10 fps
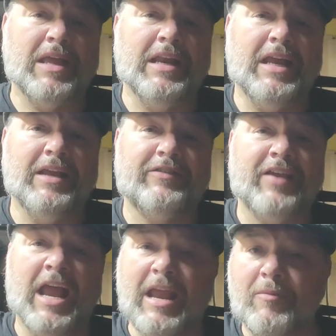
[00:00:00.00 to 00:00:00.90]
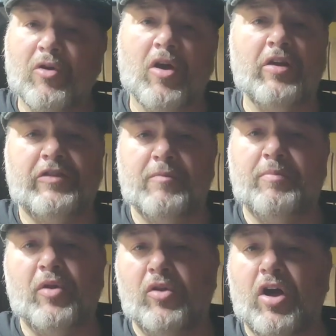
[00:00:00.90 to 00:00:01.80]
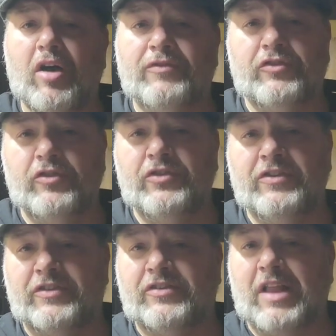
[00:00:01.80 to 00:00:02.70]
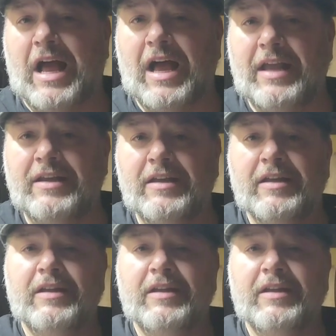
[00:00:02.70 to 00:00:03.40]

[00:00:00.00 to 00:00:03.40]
It's hammer-ons and pull-offs using the slide,